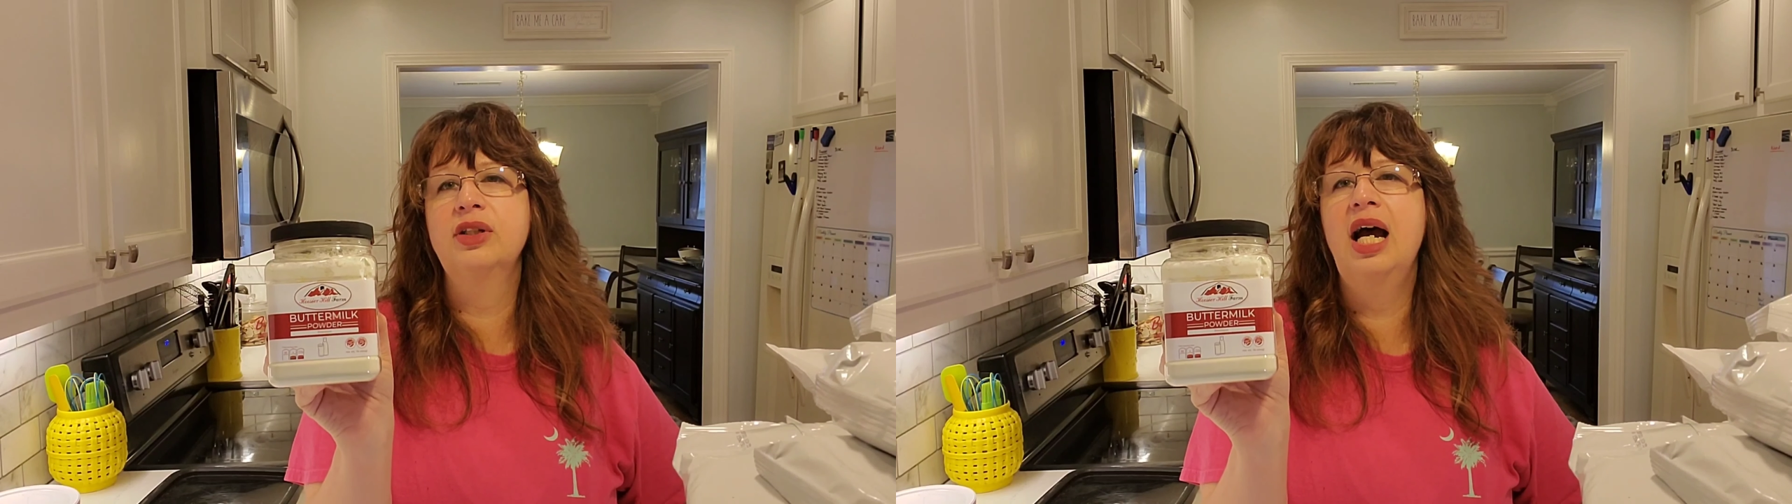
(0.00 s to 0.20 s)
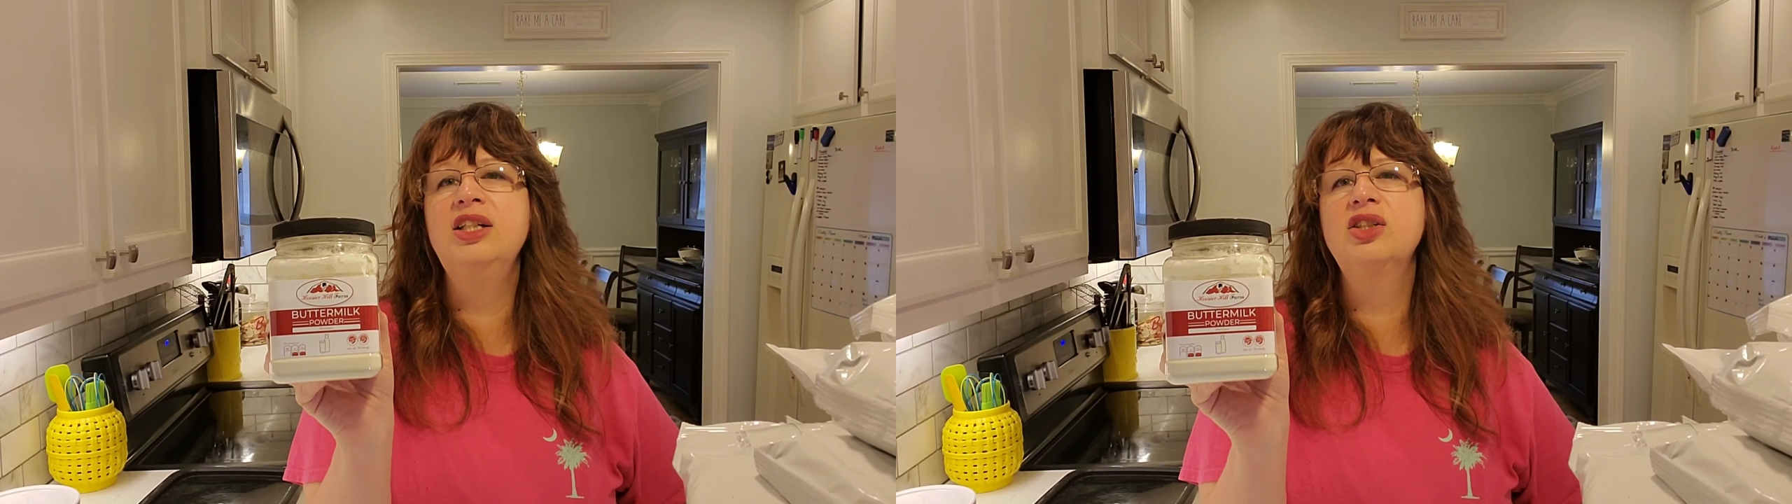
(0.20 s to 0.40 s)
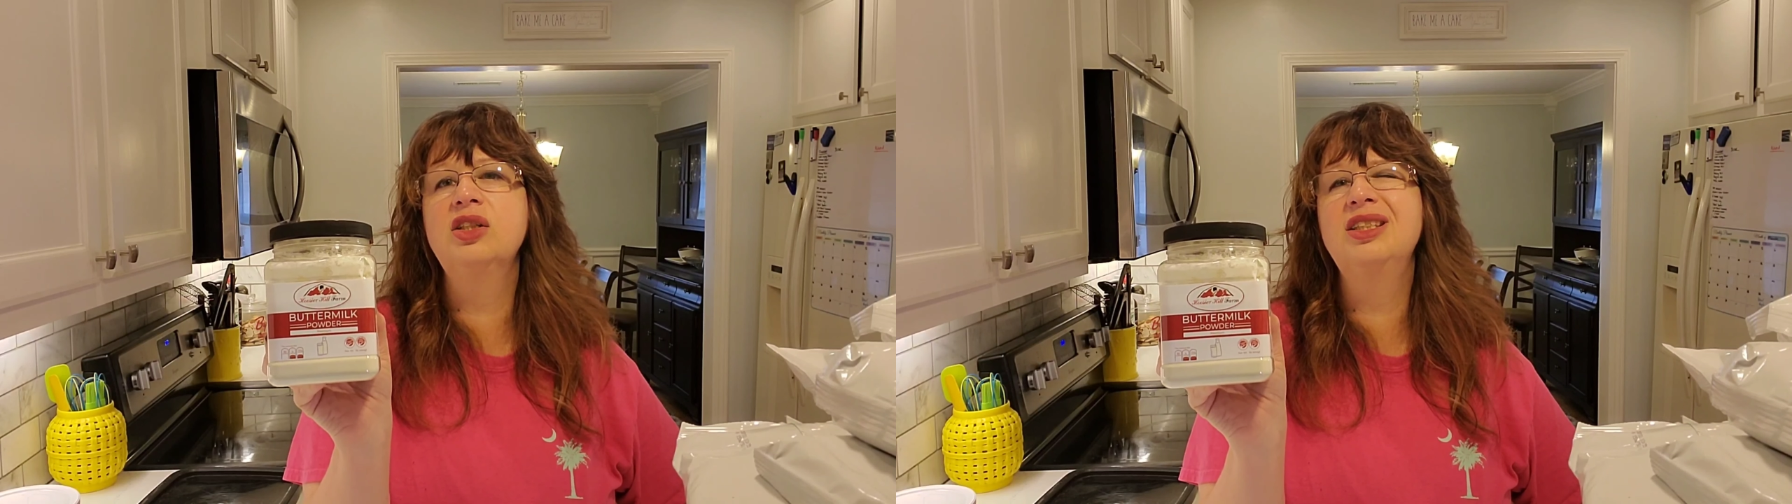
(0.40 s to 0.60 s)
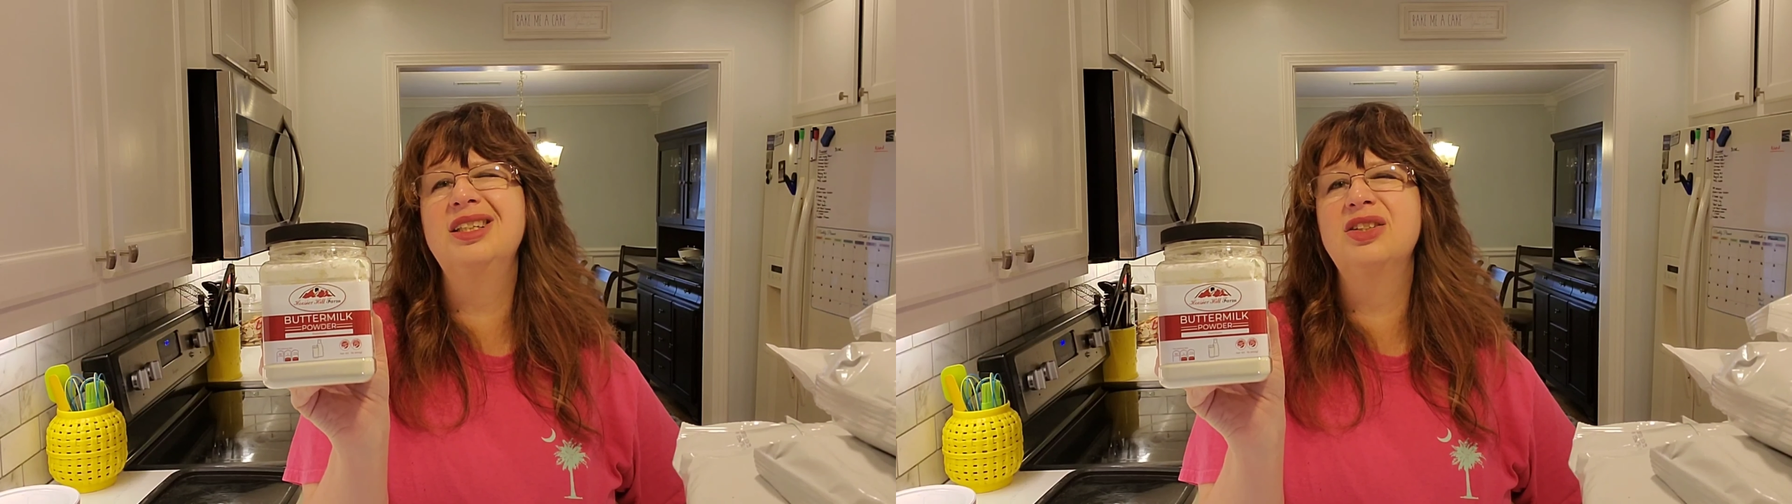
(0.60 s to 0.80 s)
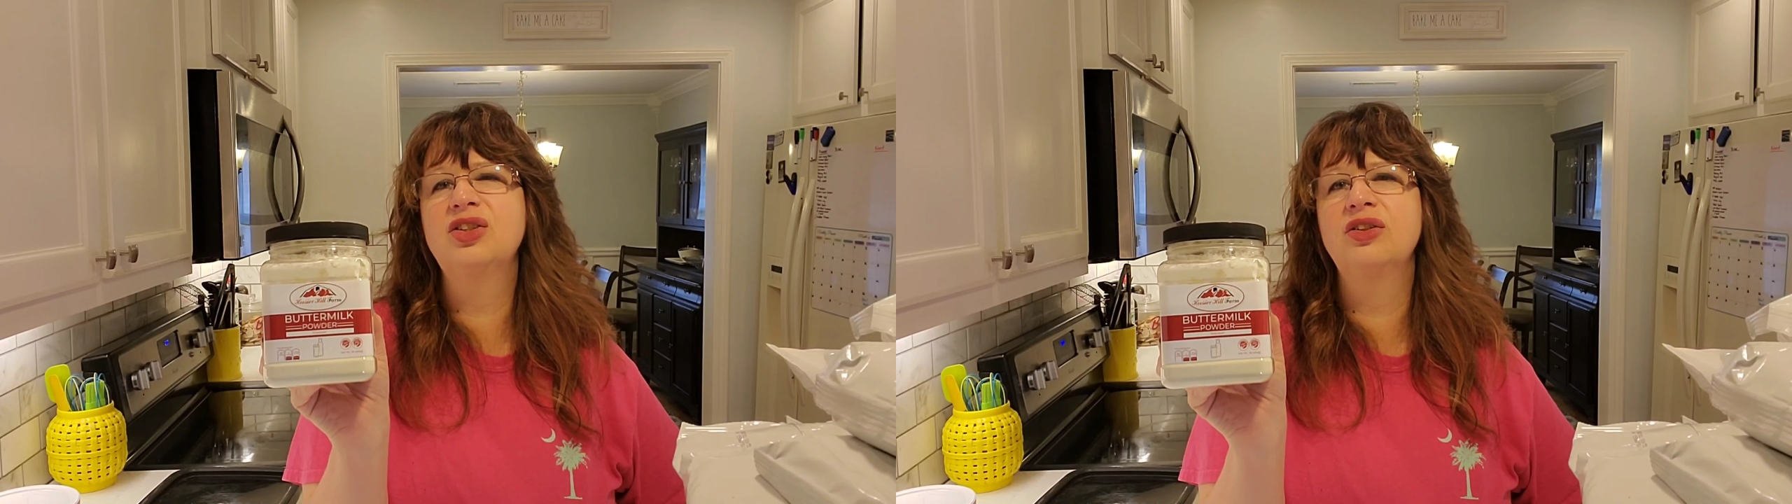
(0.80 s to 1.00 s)
I just looked at
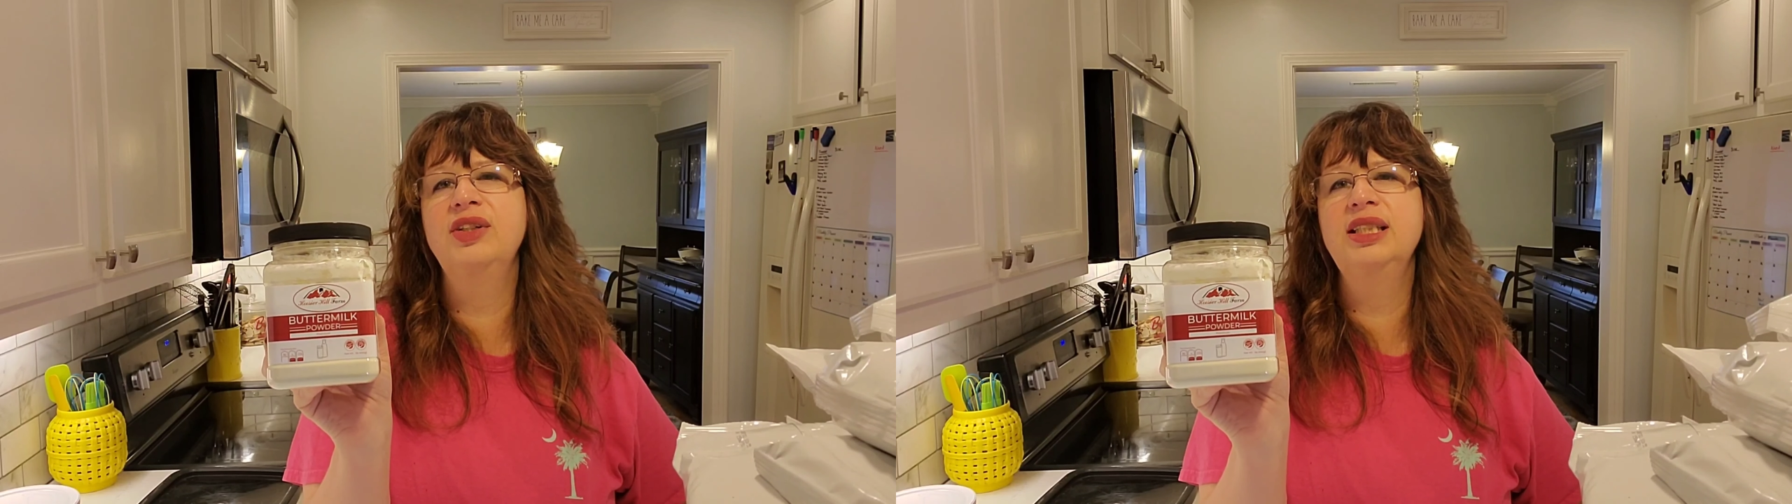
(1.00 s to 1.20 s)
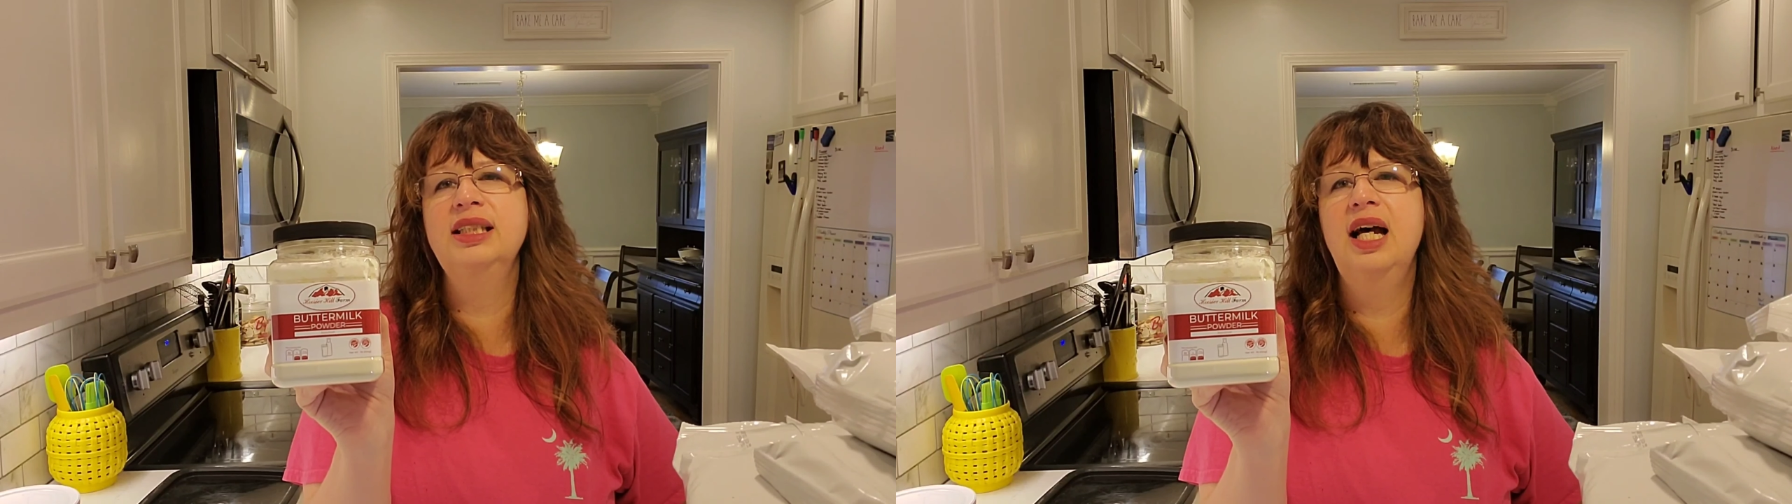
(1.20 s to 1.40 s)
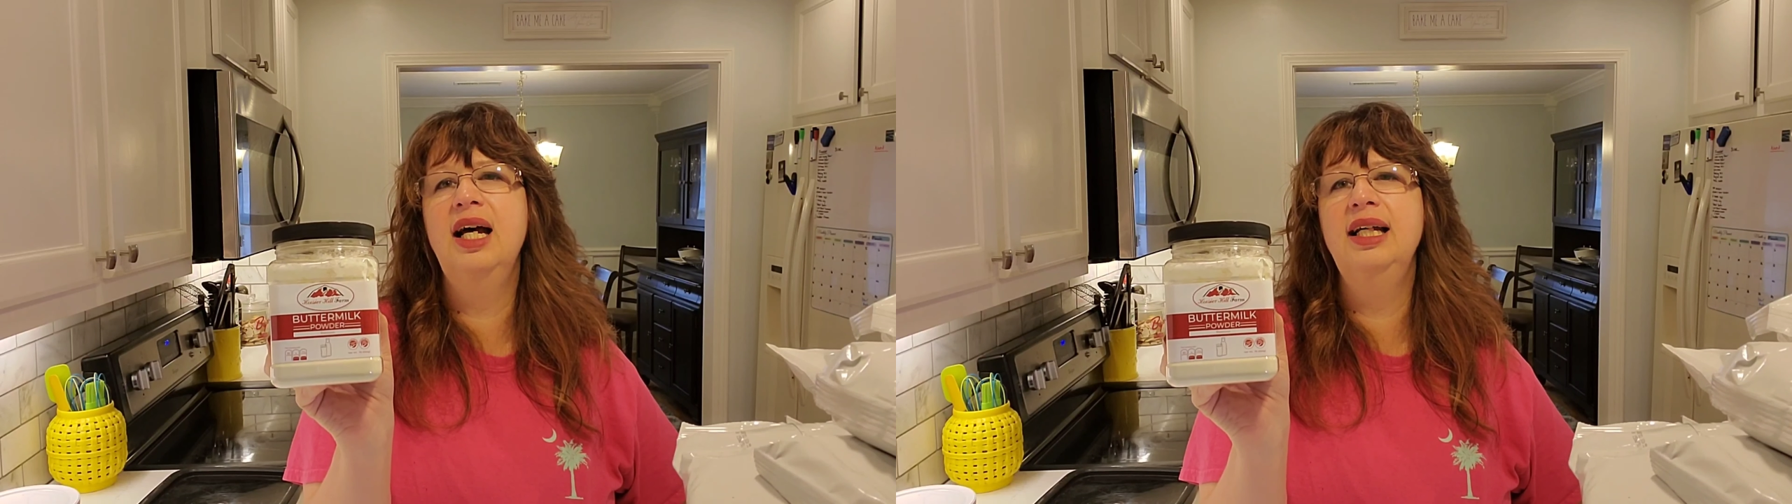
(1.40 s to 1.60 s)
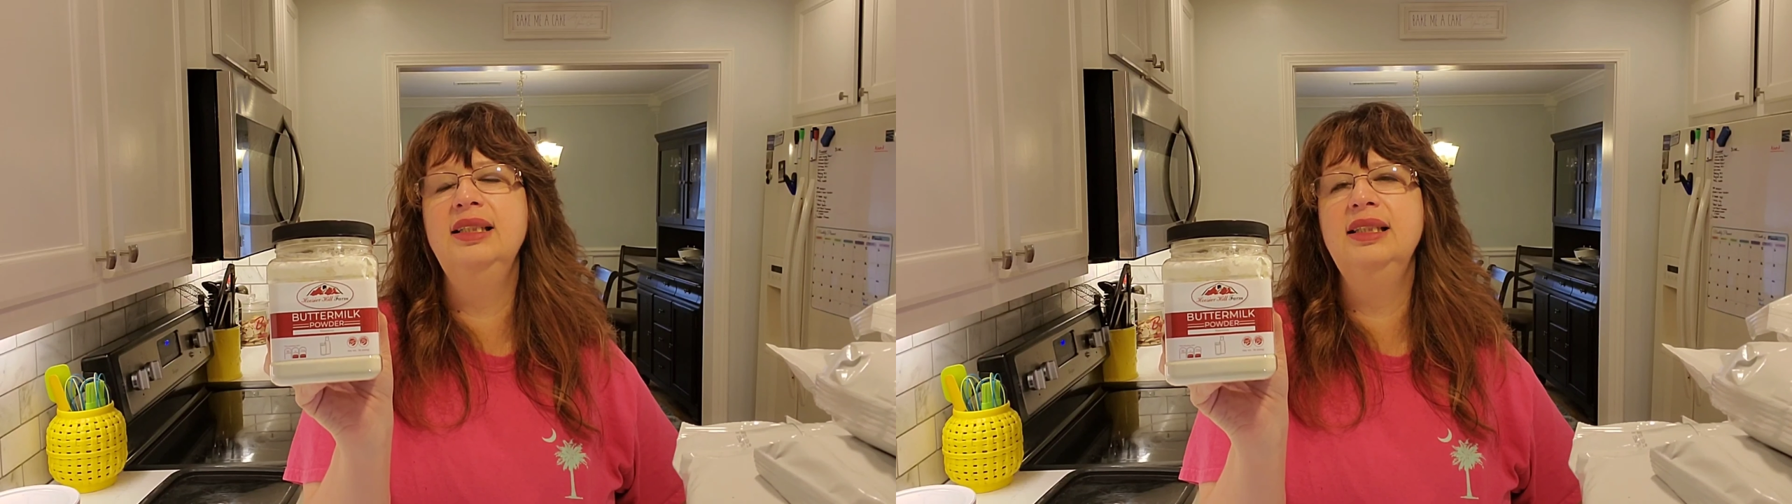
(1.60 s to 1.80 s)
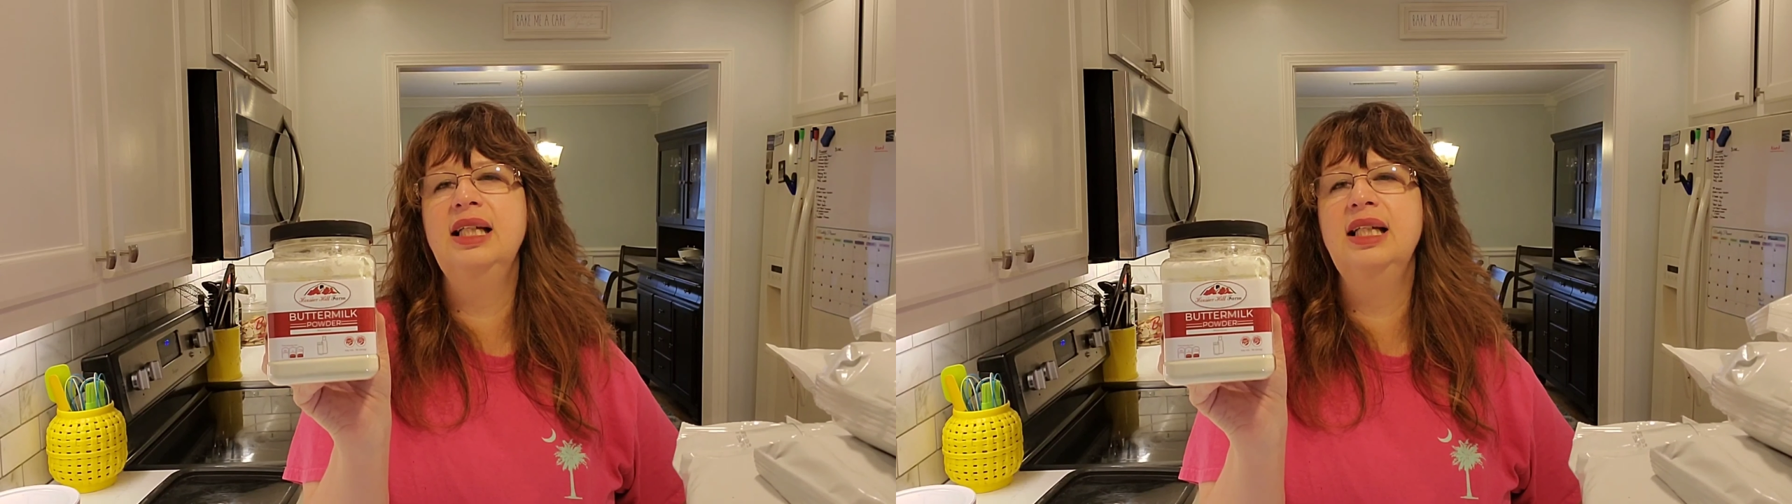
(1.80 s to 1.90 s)
the serving size